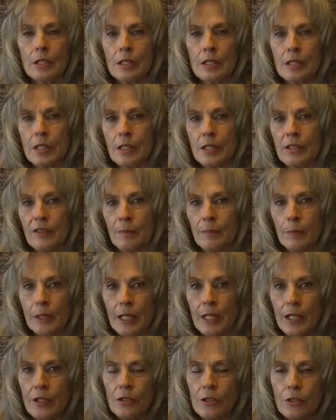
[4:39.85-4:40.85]
a sense of
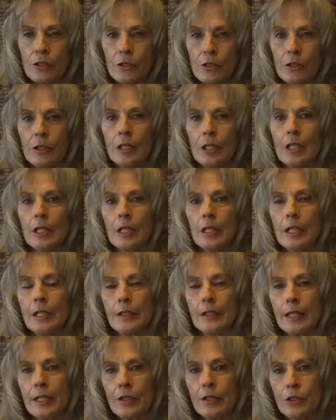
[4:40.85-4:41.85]
pleasure and
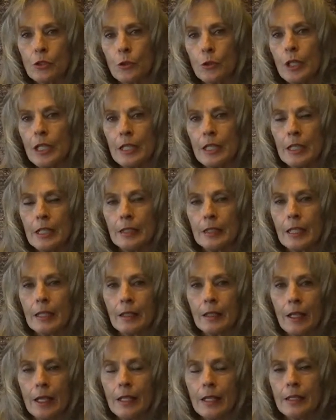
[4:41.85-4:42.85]
they enjoyed it, they
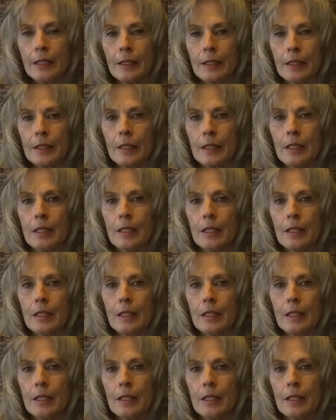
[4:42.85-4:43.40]
liked it,